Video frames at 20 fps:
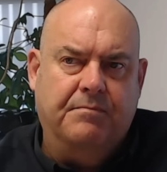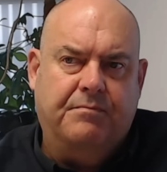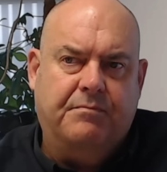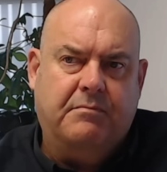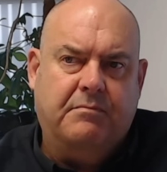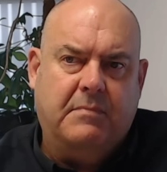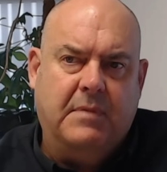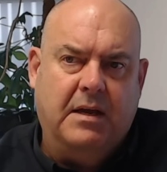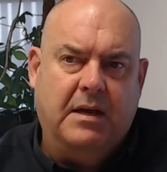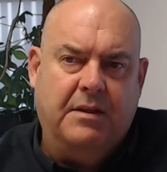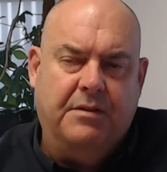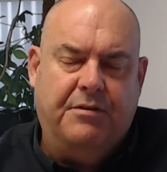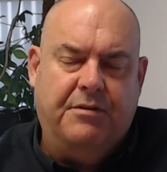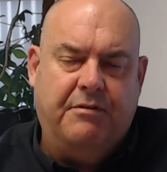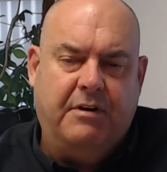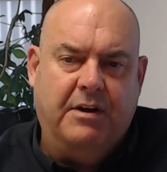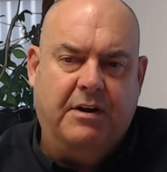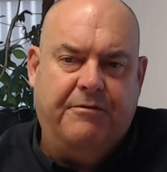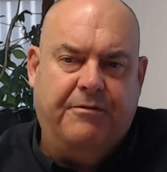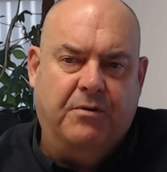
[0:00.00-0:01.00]
And 3
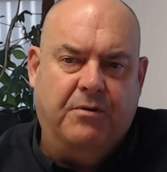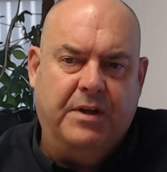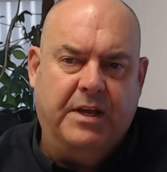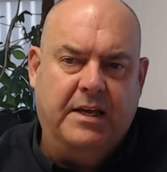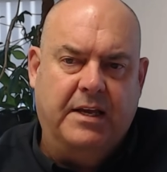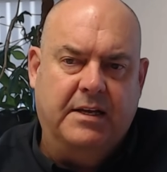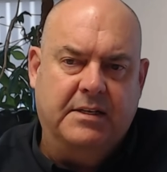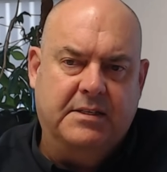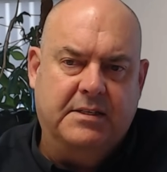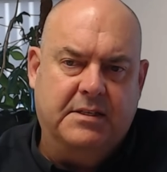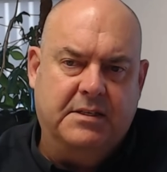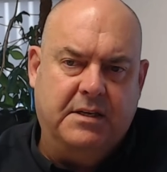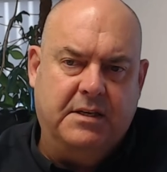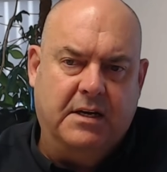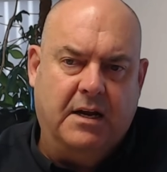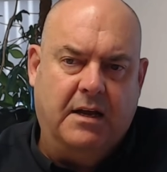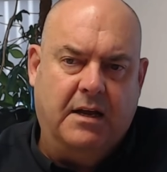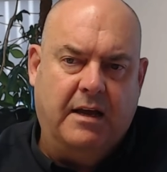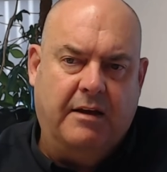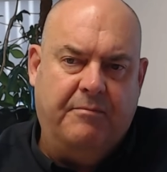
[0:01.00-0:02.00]
or 4 years,
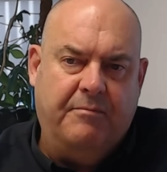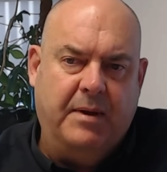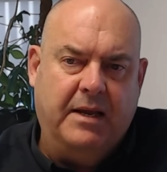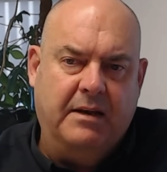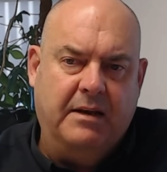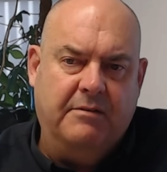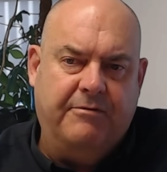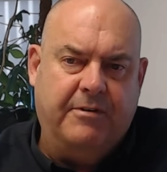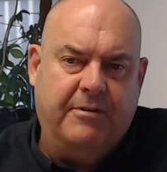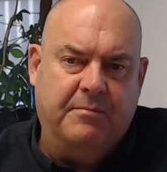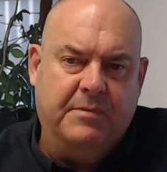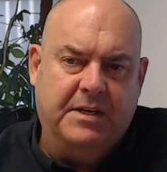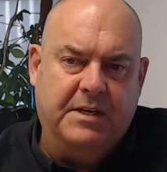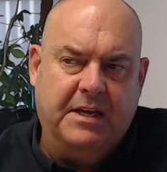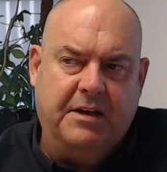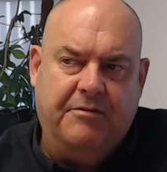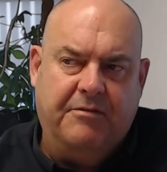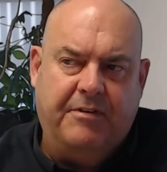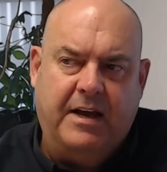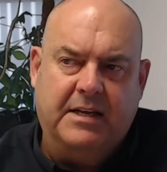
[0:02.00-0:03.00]
have been from the
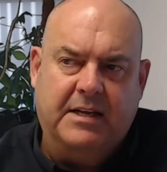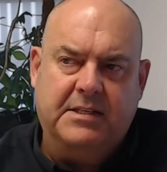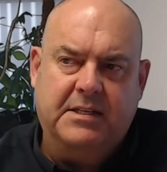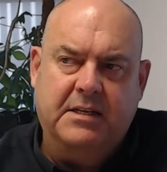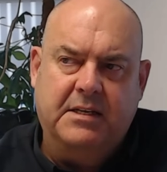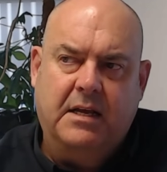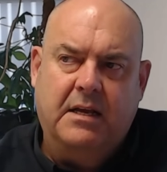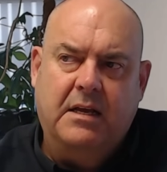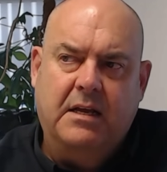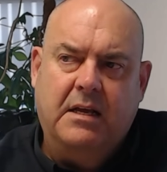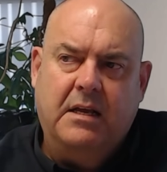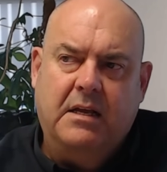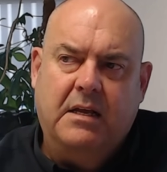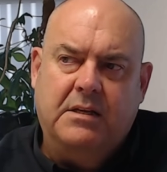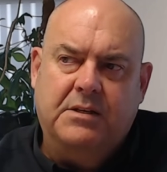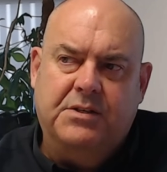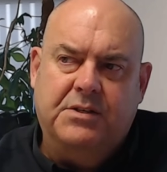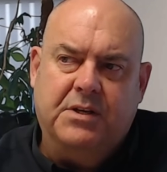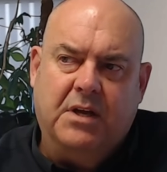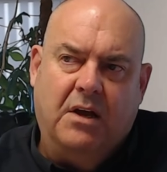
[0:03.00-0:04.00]
DFS.
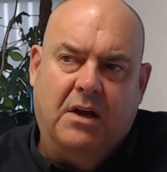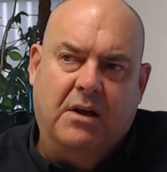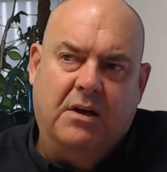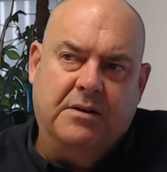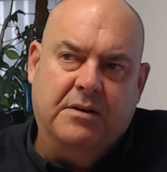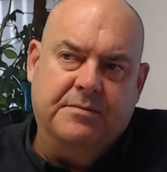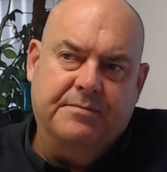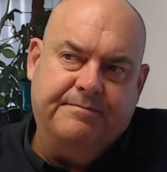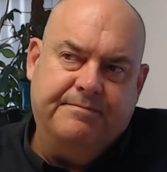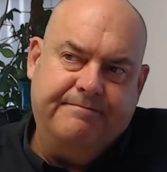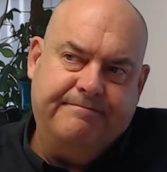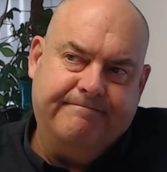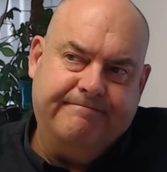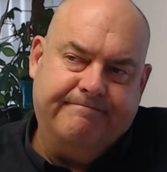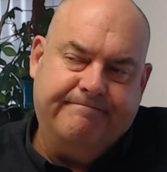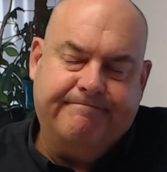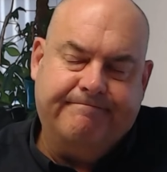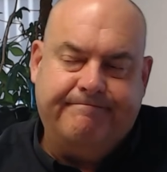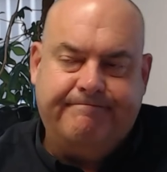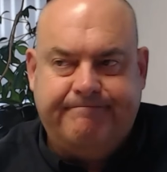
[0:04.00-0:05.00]
So
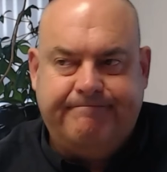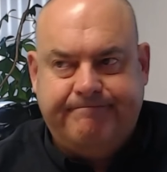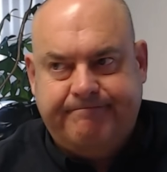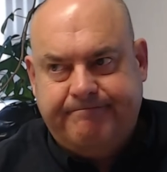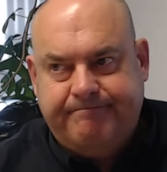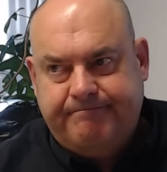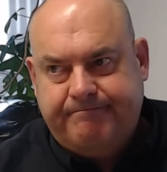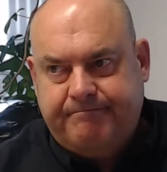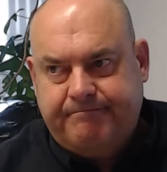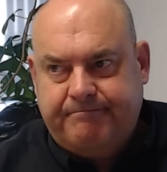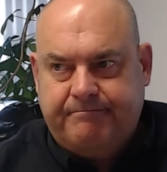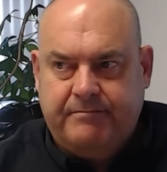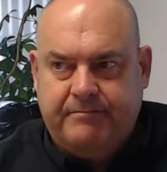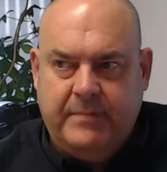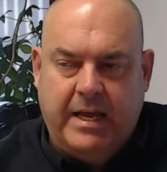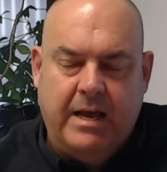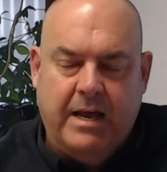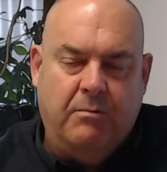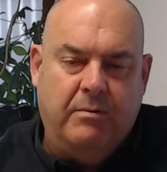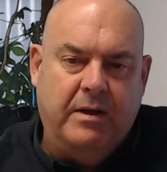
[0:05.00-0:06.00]

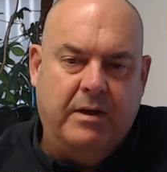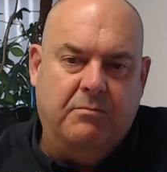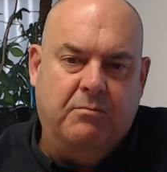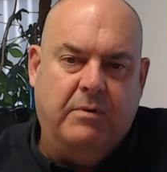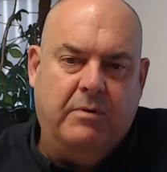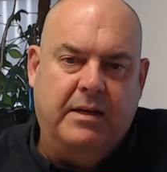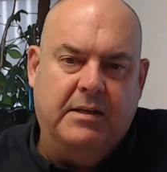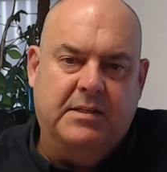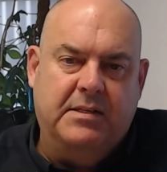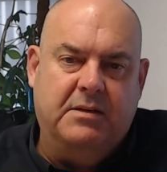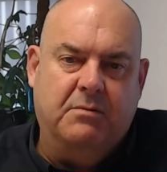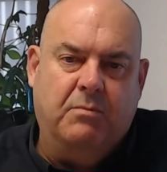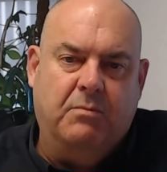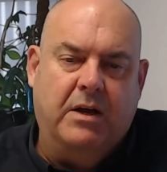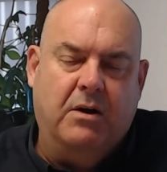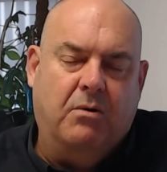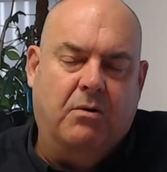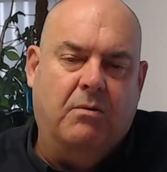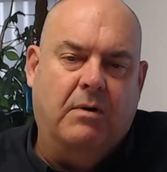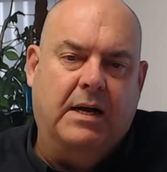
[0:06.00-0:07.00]
yeah, we're
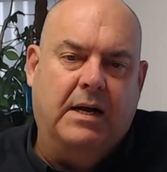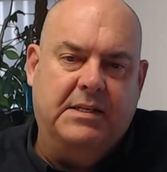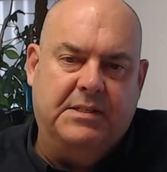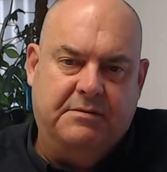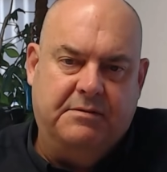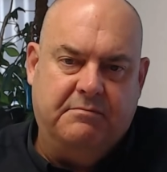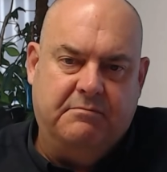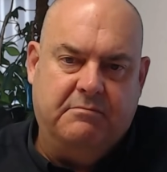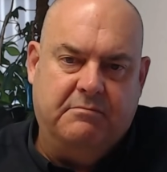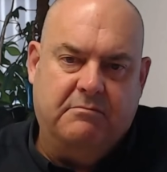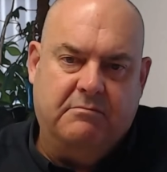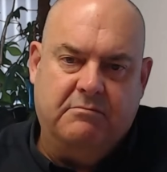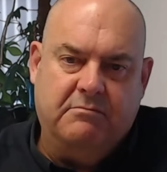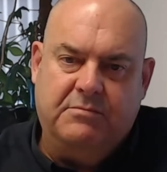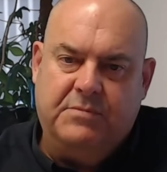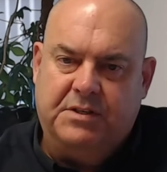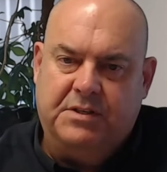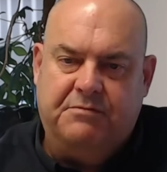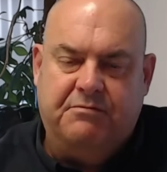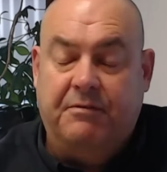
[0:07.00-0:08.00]
always
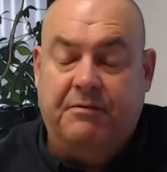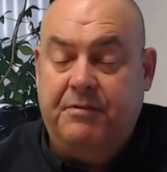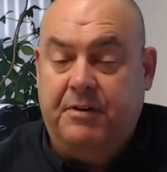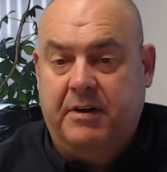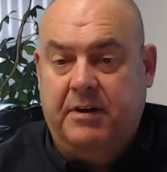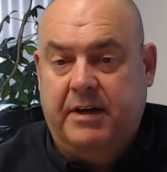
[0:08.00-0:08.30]
just reviewing our